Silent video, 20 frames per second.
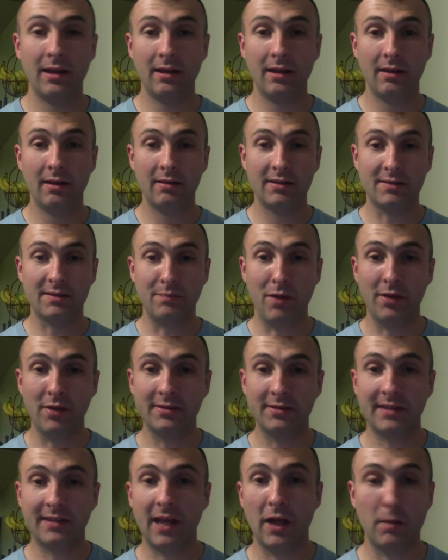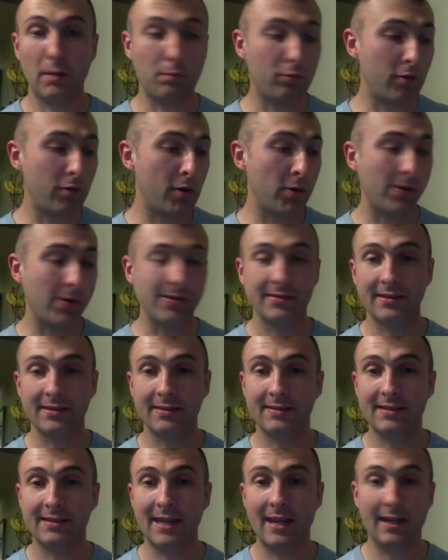small scale brewers
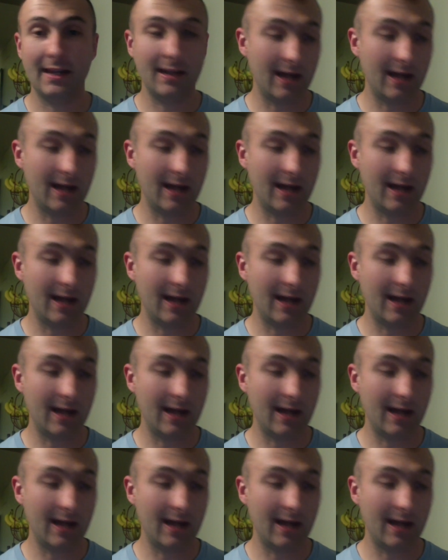and seeing